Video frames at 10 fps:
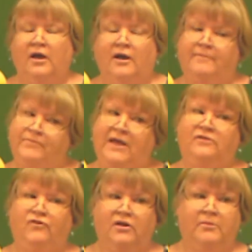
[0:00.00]
that's
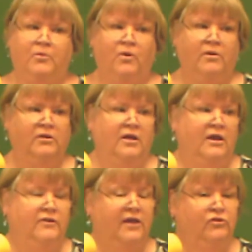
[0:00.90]
very important.
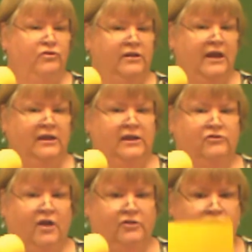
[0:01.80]
The other thing that I need to
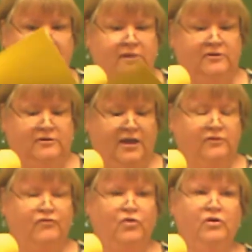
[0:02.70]
talk to you about is the test
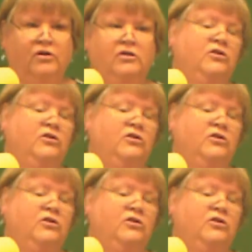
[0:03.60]
folder.